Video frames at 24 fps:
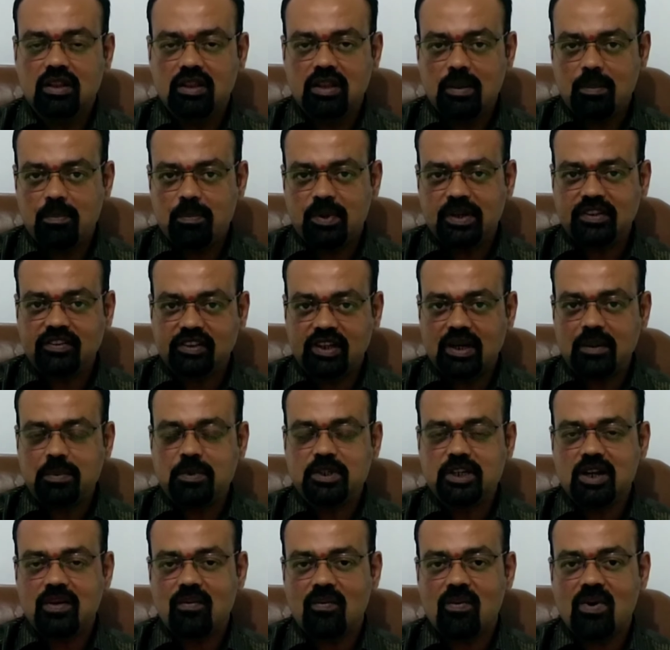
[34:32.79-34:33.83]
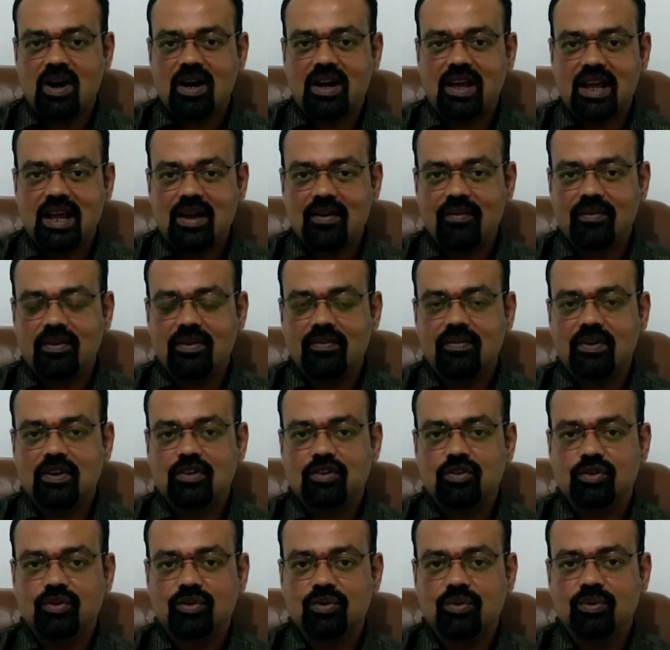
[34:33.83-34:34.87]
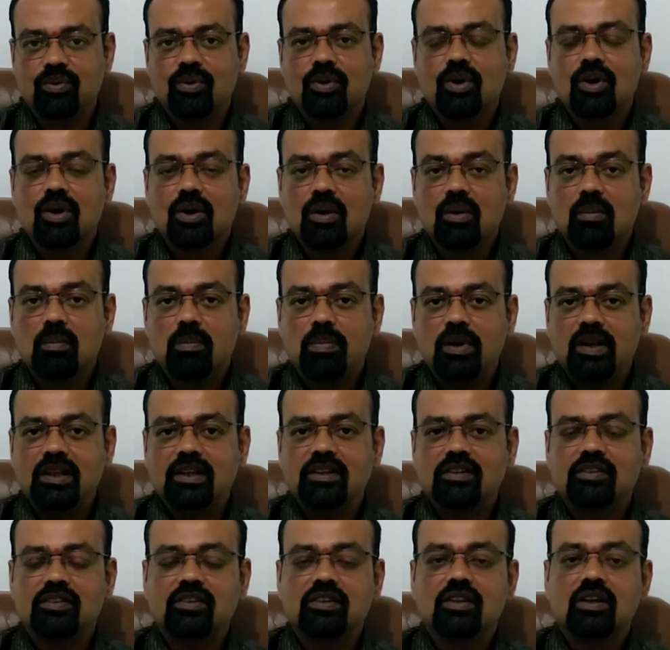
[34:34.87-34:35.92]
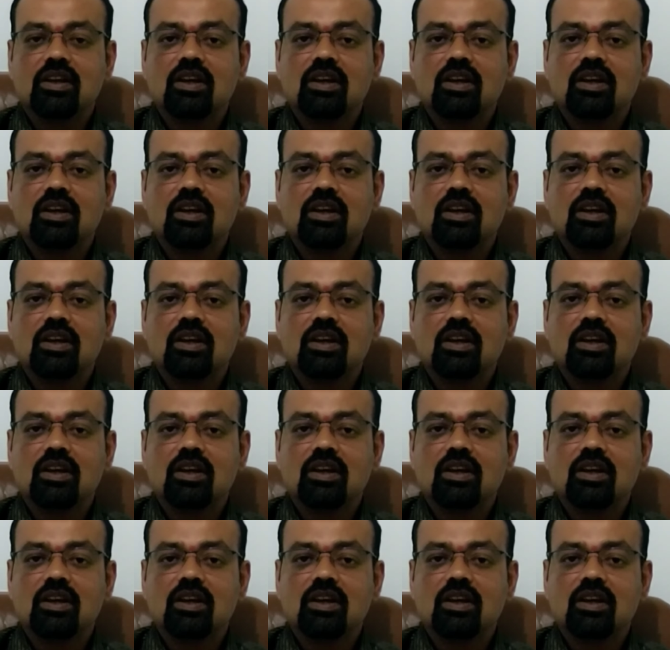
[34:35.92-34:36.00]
The prescription what I have given to you, please